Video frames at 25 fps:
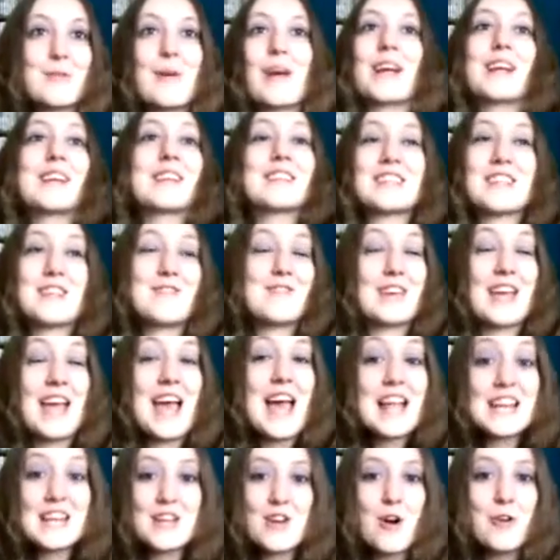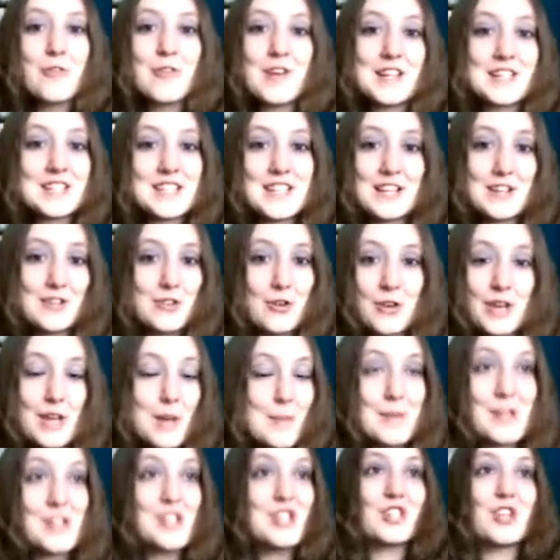Like Swagger doesn't even get any offense in
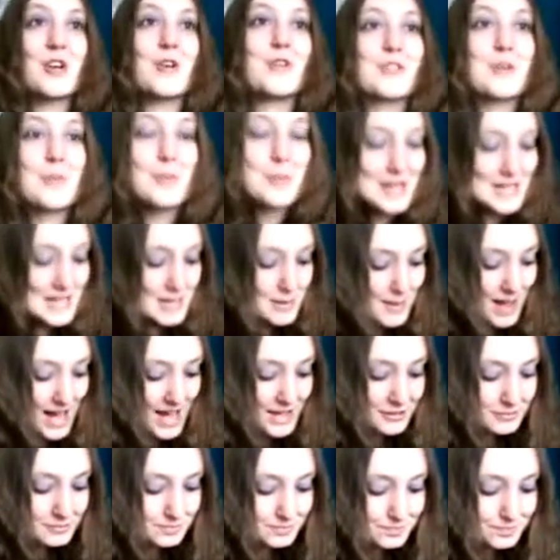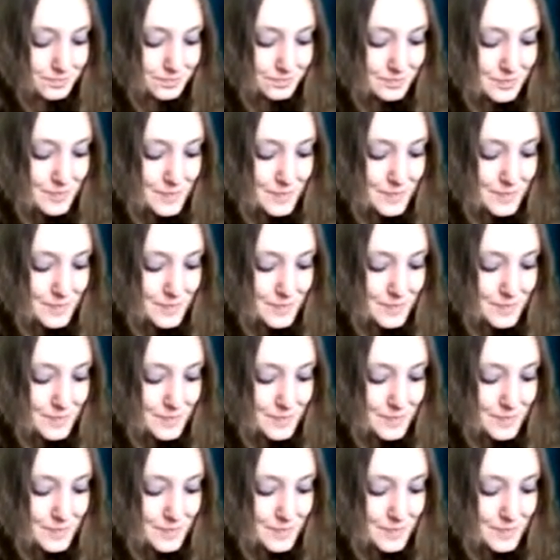on him. He just goes completely mad.